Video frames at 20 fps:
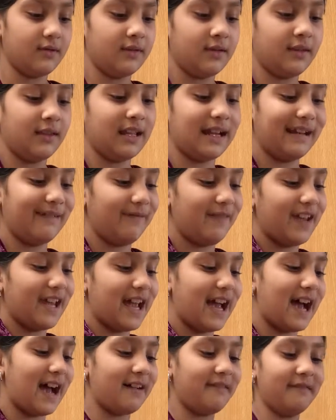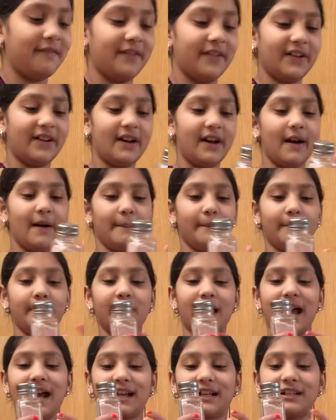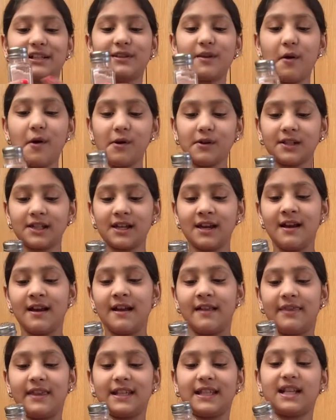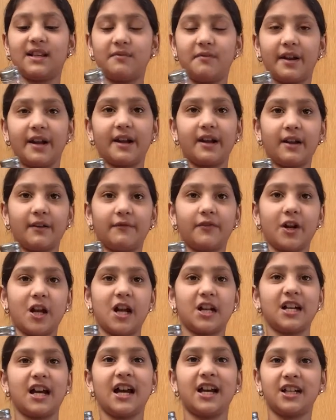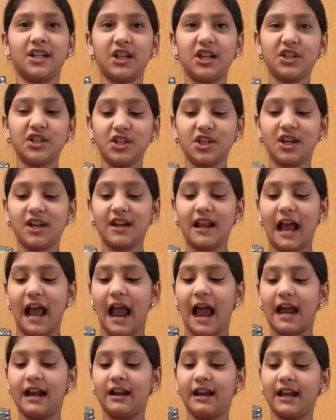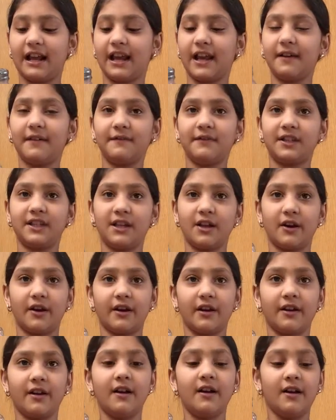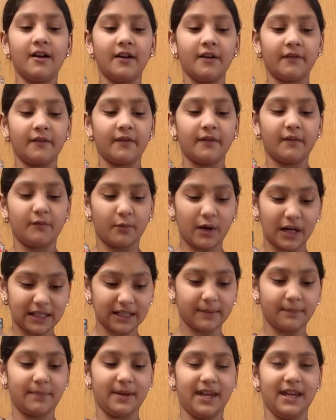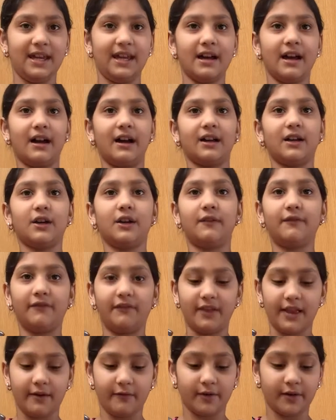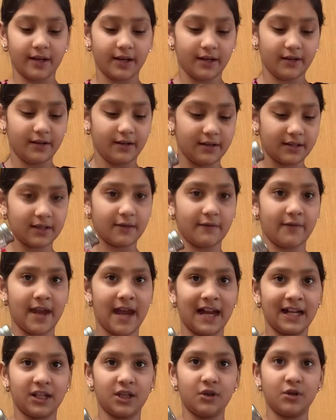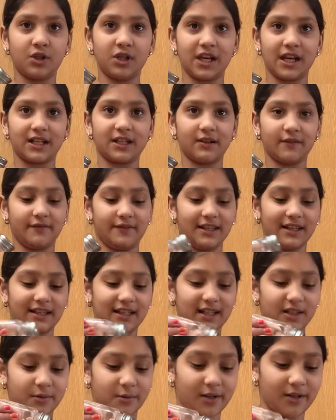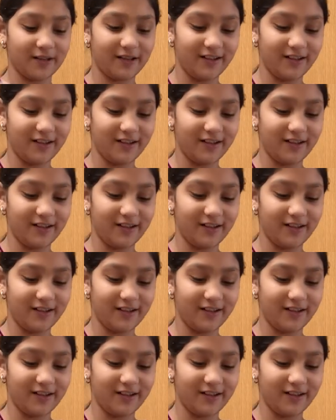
Then we have black salt. This is very good for your digestion and it gives your recipe a good flavoring. So we add 2 shakes of this as well.